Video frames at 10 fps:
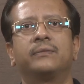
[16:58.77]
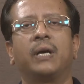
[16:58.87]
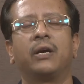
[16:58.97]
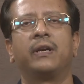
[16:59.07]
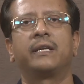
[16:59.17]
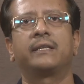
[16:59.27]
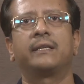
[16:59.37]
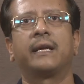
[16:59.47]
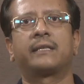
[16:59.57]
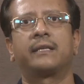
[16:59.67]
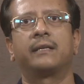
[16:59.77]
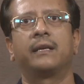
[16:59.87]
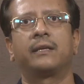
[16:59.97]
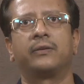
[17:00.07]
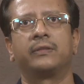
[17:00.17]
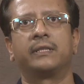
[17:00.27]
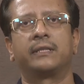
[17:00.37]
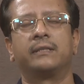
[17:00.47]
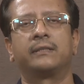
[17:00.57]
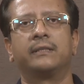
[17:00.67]
violating external
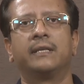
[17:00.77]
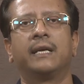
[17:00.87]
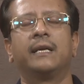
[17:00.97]
consistency.